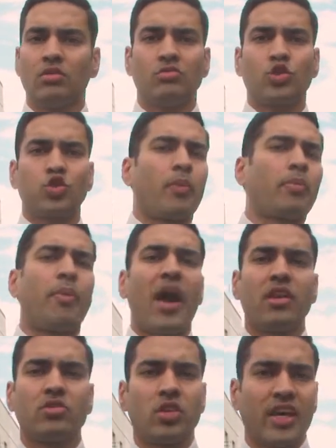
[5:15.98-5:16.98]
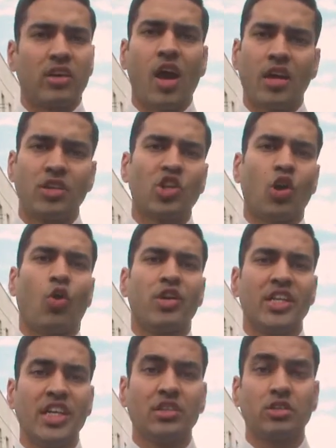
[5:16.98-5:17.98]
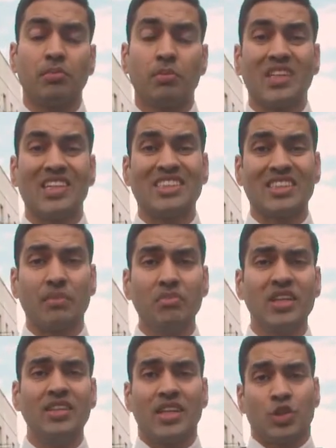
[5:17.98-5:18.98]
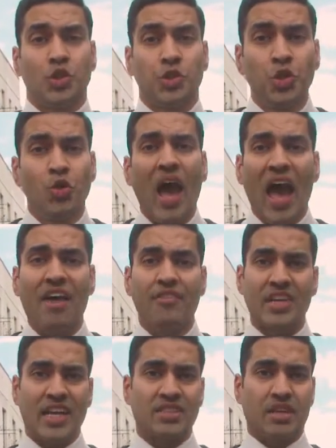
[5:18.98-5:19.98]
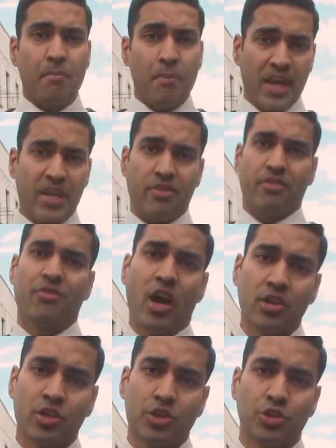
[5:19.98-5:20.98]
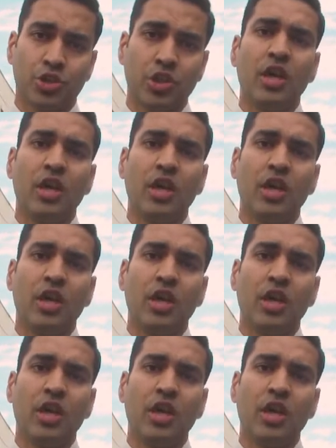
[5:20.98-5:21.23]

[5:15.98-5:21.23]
shopper panels like Kantar or Nielsen, but something that you have it as a competitive advantage